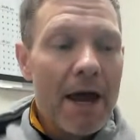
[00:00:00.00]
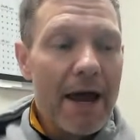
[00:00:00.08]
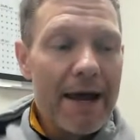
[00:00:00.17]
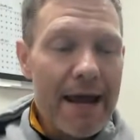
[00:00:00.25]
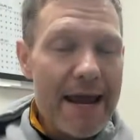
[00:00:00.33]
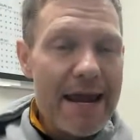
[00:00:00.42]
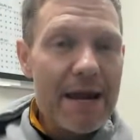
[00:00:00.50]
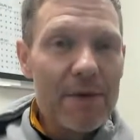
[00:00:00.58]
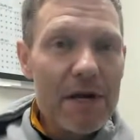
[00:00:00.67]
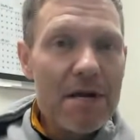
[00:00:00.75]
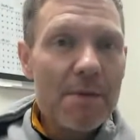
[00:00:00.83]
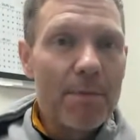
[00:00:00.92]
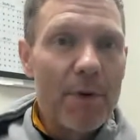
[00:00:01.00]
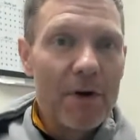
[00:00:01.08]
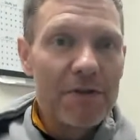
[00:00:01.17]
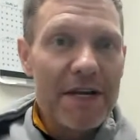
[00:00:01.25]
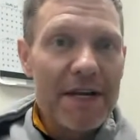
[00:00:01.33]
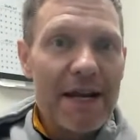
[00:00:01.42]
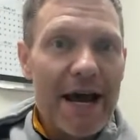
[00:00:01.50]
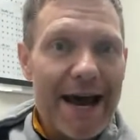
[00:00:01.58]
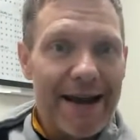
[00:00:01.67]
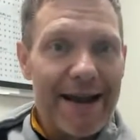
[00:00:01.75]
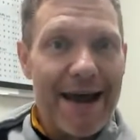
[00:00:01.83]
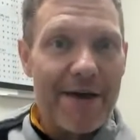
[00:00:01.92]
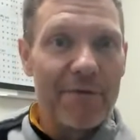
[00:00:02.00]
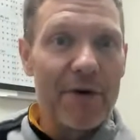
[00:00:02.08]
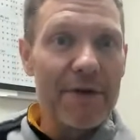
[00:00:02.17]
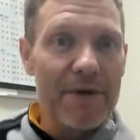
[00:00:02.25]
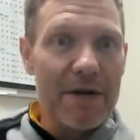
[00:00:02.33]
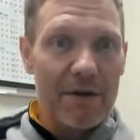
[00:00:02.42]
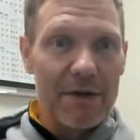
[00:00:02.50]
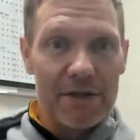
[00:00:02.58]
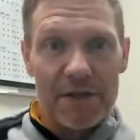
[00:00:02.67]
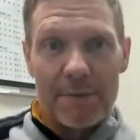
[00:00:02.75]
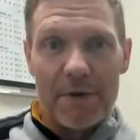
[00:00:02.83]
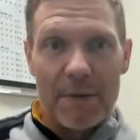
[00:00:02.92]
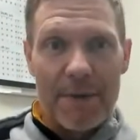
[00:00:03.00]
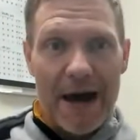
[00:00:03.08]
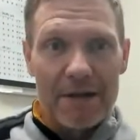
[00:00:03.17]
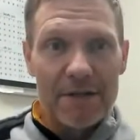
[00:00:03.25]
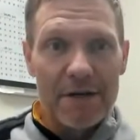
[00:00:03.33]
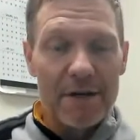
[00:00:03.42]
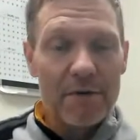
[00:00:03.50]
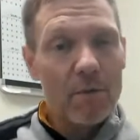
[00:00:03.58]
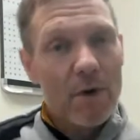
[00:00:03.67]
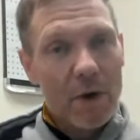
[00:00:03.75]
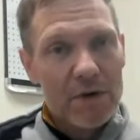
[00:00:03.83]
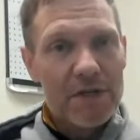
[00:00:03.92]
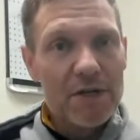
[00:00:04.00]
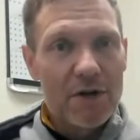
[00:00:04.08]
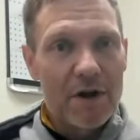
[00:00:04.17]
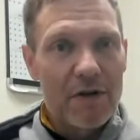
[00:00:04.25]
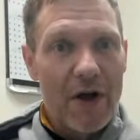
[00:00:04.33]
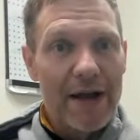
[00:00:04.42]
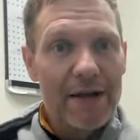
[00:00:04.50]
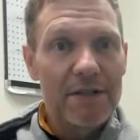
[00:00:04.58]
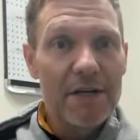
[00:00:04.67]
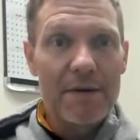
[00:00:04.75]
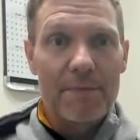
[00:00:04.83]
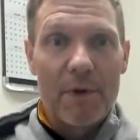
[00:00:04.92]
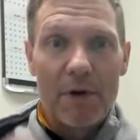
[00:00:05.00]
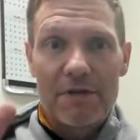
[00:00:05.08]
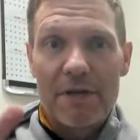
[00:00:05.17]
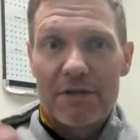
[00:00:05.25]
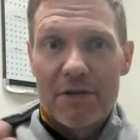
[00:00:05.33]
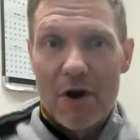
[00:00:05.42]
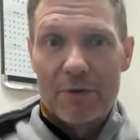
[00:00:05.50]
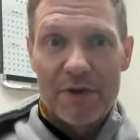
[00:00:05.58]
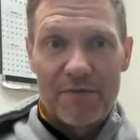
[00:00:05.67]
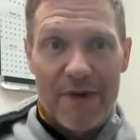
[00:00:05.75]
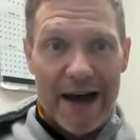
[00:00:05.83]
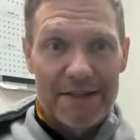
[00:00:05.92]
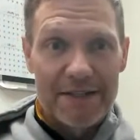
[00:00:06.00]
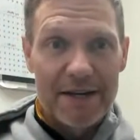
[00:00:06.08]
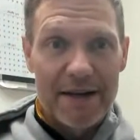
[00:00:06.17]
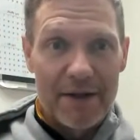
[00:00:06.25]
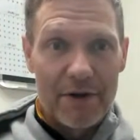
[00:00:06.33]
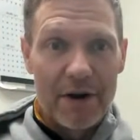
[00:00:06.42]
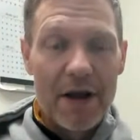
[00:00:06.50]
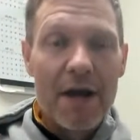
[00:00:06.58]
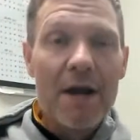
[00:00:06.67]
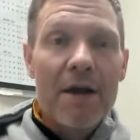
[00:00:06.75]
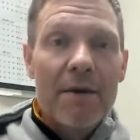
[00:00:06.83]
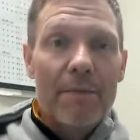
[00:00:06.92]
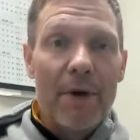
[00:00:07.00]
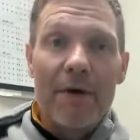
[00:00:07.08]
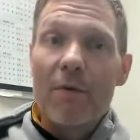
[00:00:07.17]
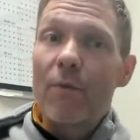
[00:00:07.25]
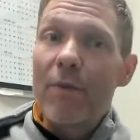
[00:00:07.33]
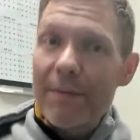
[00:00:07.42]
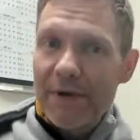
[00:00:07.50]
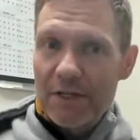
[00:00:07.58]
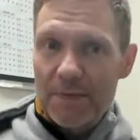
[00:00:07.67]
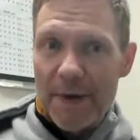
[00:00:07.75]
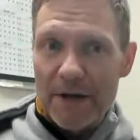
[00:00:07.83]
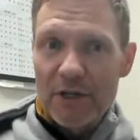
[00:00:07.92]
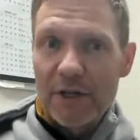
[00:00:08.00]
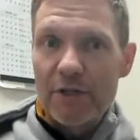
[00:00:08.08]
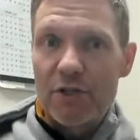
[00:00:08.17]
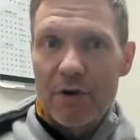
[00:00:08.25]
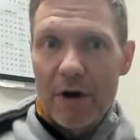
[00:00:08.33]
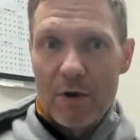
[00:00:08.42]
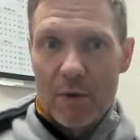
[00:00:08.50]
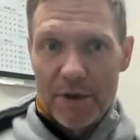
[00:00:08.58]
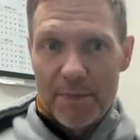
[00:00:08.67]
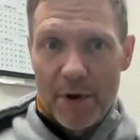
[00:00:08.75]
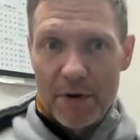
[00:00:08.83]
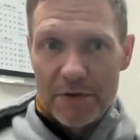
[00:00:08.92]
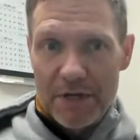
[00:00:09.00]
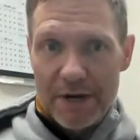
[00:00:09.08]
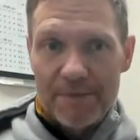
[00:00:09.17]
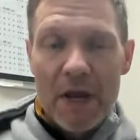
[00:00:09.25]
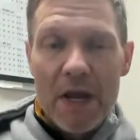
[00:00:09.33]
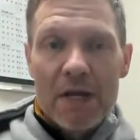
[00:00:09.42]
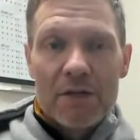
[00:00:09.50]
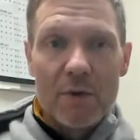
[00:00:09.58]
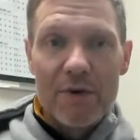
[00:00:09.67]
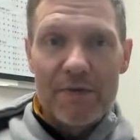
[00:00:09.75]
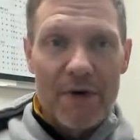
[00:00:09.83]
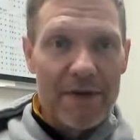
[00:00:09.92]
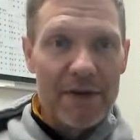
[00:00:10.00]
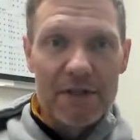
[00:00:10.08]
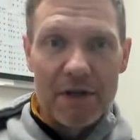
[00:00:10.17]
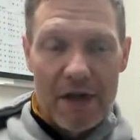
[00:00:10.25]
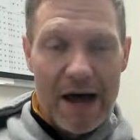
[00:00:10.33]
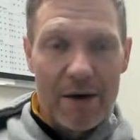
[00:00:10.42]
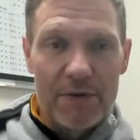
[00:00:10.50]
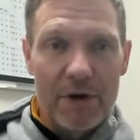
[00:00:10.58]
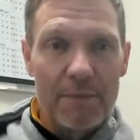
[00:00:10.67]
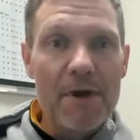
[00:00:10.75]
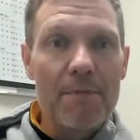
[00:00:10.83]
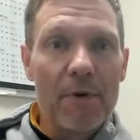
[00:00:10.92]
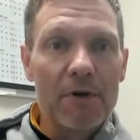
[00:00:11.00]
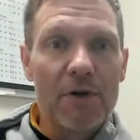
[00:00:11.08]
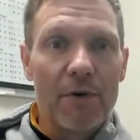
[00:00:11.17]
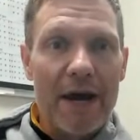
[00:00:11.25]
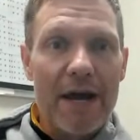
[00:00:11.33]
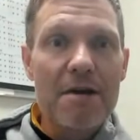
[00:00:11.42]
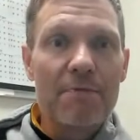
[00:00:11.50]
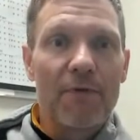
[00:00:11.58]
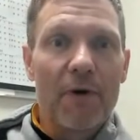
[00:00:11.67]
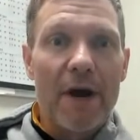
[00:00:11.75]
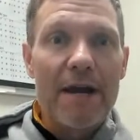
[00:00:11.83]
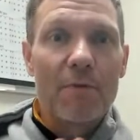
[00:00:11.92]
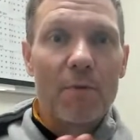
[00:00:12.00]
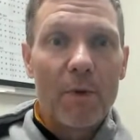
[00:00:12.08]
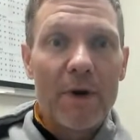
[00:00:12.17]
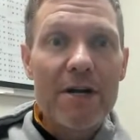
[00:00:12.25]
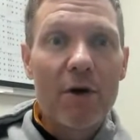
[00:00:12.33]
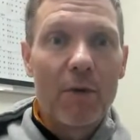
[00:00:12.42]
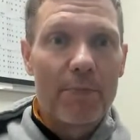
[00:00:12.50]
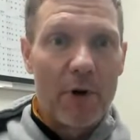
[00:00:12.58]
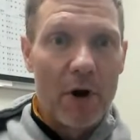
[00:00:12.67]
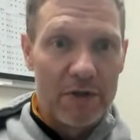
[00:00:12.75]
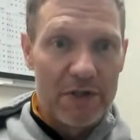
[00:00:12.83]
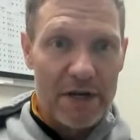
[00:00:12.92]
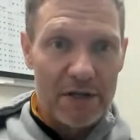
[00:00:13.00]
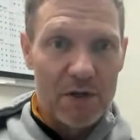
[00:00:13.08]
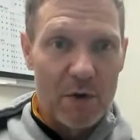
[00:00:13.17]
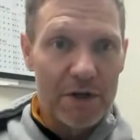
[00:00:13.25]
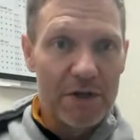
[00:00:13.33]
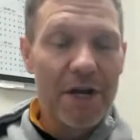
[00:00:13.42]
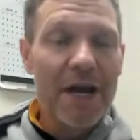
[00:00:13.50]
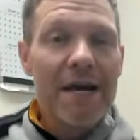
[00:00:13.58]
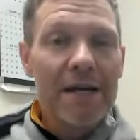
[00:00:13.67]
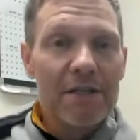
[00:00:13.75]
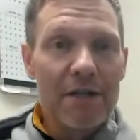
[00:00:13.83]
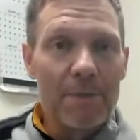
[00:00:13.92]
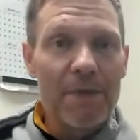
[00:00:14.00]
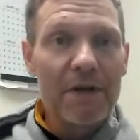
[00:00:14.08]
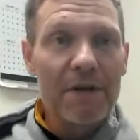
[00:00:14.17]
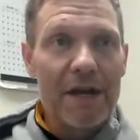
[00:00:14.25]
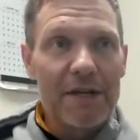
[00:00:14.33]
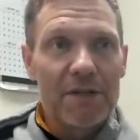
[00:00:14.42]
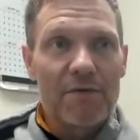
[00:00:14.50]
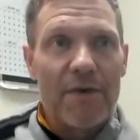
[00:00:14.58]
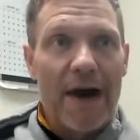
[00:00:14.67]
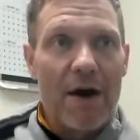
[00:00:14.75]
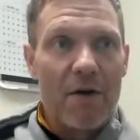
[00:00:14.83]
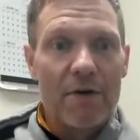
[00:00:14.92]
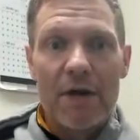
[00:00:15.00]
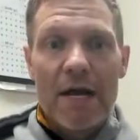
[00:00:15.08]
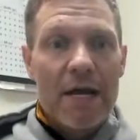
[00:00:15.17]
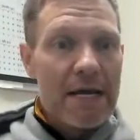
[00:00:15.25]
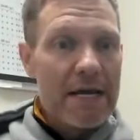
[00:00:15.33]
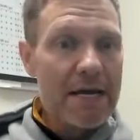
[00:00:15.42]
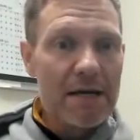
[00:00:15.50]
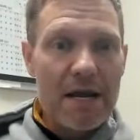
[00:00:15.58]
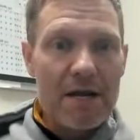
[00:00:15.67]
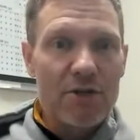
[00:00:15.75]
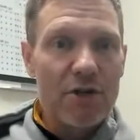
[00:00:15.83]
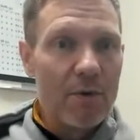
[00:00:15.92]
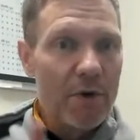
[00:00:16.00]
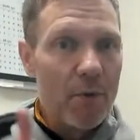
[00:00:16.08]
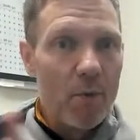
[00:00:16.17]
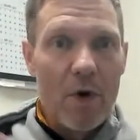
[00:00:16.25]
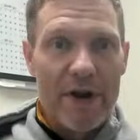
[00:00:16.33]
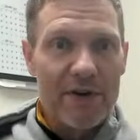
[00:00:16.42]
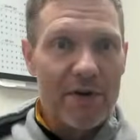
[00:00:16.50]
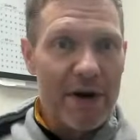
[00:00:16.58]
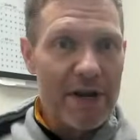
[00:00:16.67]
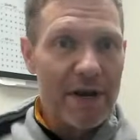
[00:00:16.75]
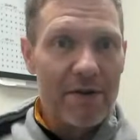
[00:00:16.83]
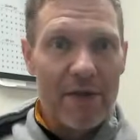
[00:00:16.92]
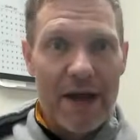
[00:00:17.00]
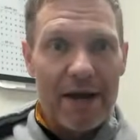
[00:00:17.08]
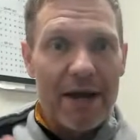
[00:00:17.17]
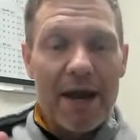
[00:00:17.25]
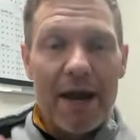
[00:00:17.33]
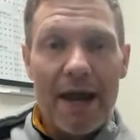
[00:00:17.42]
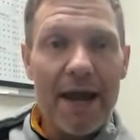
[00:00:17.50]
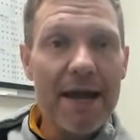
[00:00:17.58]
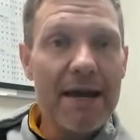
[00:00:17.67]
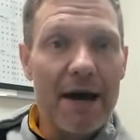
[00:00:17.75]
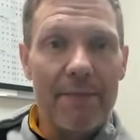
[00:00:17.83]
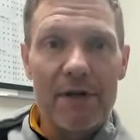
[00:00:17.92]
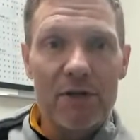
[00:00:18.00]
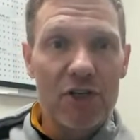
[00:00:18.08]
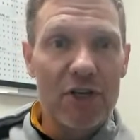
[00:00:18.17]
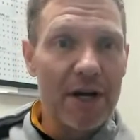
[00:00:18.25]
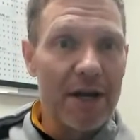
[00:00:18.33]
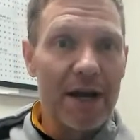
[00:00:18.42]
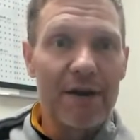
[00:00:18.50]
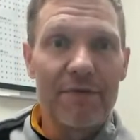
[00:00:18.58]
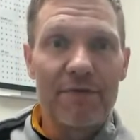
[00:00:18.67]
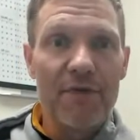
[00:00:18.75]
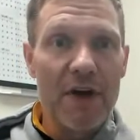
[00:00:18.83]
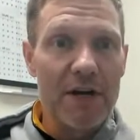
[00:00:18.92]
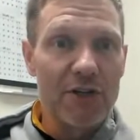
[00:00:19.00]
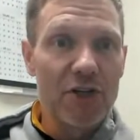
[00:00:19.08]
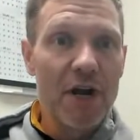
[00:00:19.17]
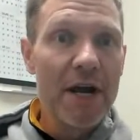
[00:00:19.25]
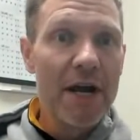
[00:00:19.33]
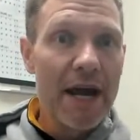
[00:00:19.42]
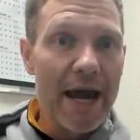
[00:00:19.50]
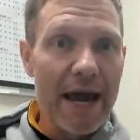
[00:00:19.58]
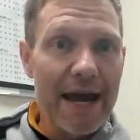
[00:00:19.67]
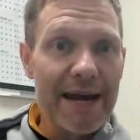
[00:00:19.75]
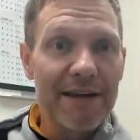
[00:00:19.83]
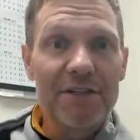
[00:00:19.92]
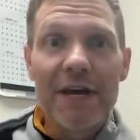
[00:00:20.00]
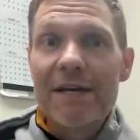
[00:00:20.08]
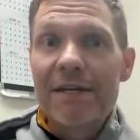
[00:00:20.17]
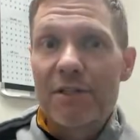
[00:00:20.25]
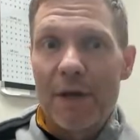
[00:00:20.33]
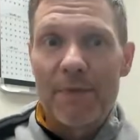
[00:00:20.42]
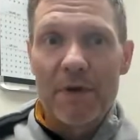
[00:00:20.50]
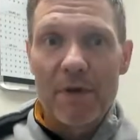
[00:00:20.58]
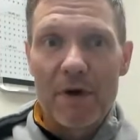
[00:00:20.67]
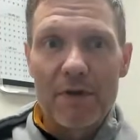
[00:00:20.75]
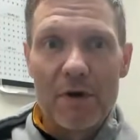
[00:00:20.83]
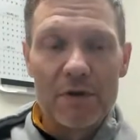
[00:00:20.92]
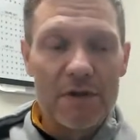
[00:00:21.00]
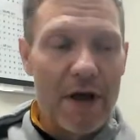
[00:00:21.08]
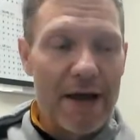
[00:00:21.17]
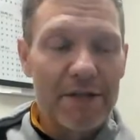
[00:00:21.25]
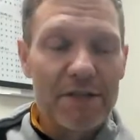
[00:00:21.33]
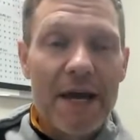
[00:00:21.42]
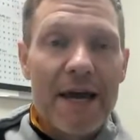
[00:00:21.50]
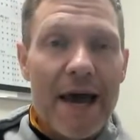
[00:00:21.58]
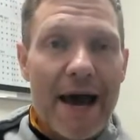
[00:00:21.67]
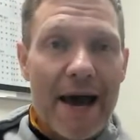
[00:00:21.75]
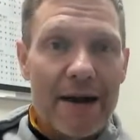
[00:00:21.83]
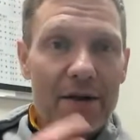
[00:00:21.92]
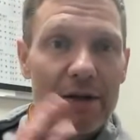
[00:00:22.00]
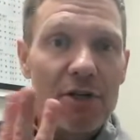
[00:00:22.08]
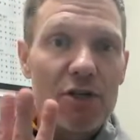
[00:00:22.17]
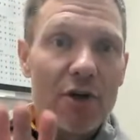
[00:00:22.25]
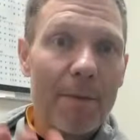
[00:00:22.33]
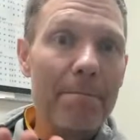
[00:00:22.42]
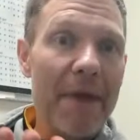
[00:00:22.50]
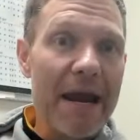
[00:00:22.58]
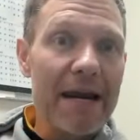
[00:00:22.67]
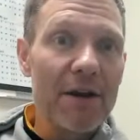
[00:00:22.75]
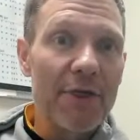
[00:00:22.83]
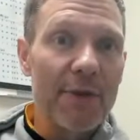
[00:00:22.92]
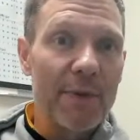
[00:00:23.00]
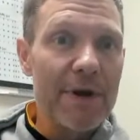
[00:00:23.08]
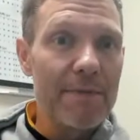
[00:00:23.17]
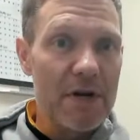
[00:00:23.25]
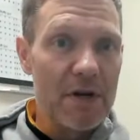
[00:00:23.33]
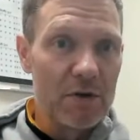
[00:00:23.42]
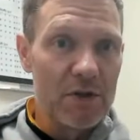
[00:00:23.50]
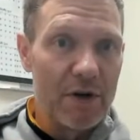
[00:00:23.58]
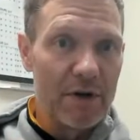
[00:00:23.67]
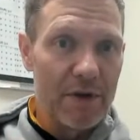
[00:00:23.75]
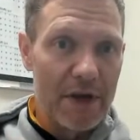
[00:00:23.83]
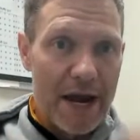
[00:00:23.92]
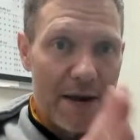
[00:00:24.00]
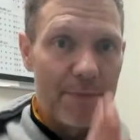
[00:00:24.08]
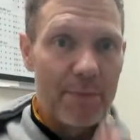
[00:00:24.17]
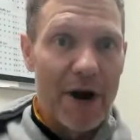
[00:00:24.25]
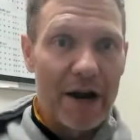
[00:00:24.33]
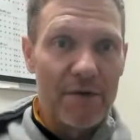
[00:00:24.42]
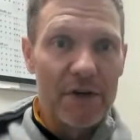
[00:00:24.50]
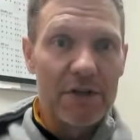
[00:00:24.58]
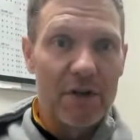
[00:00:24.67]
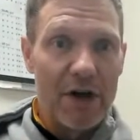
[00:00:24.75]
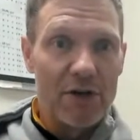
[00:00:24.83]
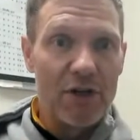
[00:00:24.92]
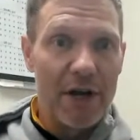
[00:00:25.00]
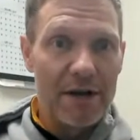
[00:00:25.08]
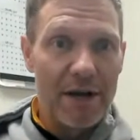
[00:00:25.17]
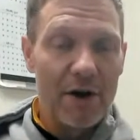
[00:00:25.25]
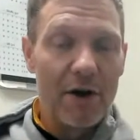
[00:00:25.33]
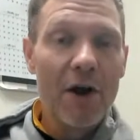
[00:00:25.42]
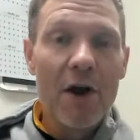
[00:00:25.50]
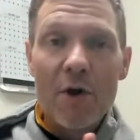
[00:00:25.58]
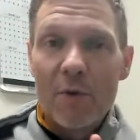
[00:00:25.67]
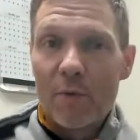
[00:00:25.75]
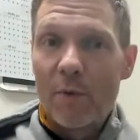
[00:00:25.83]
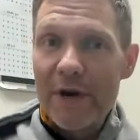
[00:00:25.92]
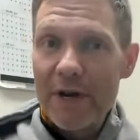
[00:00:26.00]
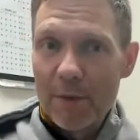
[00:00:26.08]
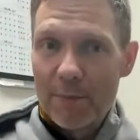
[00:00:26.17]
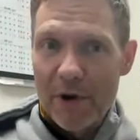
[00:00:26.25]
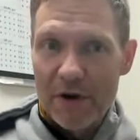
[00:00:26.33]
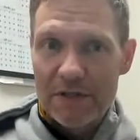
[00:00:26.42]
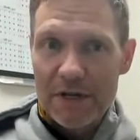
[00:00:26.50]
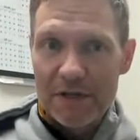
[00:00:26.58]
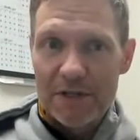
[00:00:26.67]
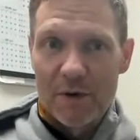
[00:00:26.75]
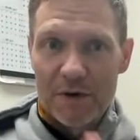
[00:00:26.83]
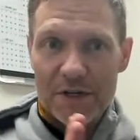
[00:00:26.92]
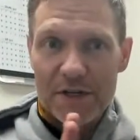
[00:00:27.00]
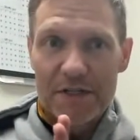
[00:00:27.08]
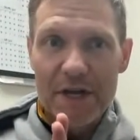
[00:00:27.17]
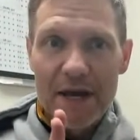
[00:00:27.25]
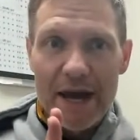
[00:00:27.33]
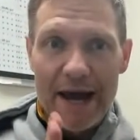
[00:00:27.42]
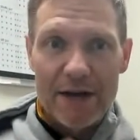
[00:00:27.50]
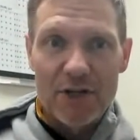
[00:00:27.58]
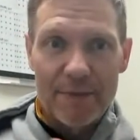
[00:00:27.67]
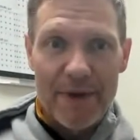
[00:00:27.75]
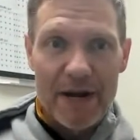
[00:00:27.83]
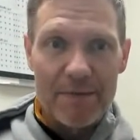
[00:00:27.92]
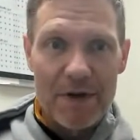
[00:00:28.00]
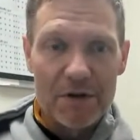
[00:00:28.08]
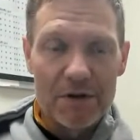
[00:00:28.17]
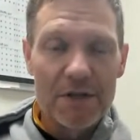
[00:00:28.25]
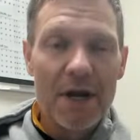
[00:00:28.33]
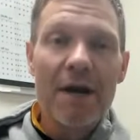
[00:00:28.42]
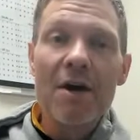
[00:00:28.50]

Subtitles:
And aim to eat protein at every meal in some capacity. We always teach our clients eat proteins, carbs, and fats together, but women especially struggle with protein. So we find this a lot with our people. So aim for a real protein source, something that is found in nature with one ingredient, like ham, chicken, fish, eggs, something along those lines. At least your main 3 meals during the day: breakfast, lunch, and dinner. Real protein sources at your main meals.